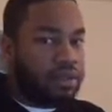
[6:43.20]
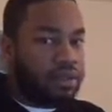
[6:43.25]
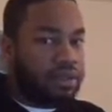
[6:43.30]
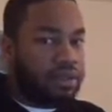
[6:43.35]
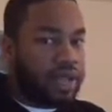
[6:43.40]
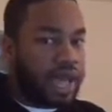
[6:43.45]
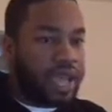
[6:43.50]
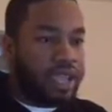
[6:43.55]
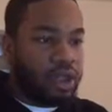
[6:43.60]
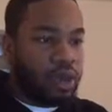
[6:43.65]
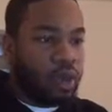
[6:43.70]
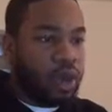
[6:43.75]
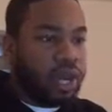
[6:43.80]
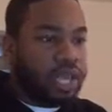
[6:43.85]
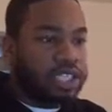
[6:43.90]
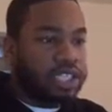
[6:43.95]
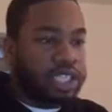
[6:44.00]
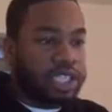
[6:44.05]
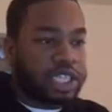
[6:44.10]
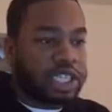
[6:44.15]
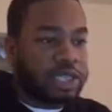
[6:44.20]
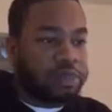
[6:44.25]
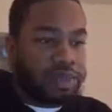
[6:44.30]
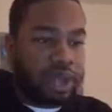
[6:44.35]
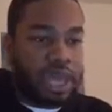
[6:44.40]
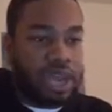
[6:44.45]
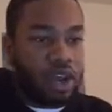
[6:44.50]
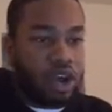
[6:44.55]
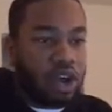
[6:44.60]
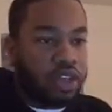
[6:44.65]
Like, you want to just
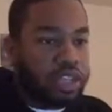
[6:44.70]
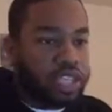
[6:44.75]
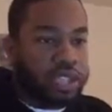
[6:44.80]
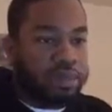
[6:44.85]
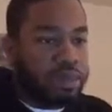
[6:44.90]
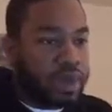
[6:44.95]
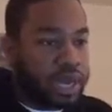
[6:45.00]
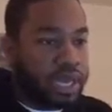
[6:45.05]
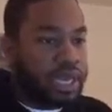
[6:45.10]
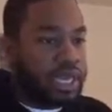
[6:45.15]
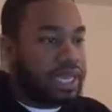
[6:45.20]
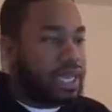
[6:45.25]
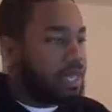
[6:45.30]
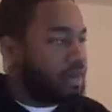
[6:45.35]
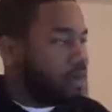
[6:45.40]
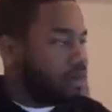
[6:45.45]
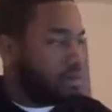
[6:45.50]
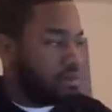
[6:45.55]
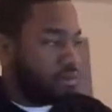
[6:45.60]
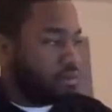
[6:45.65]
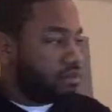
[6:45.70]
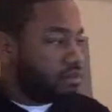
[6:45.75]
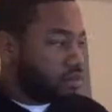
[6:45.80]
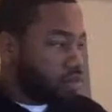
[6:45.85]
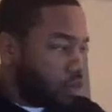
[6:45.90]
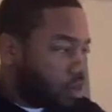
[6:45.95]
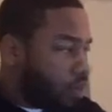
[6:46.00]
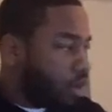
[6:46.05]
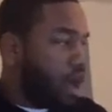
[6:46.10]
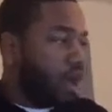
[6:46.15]
spend all this money in
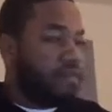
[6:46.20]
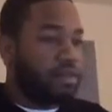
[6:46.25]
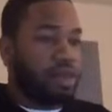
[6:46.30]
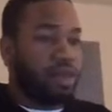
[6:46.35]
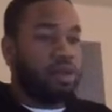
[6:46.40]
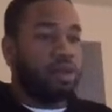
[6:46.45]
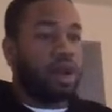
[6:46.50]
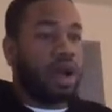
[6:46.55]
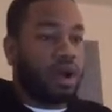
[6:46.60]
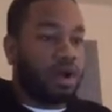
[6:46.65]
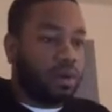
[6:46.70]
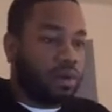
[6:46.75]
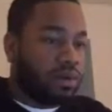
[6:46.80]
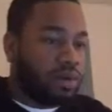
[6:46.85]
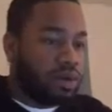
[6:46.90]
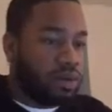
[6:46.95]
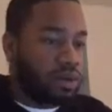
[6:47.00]
wherever you go,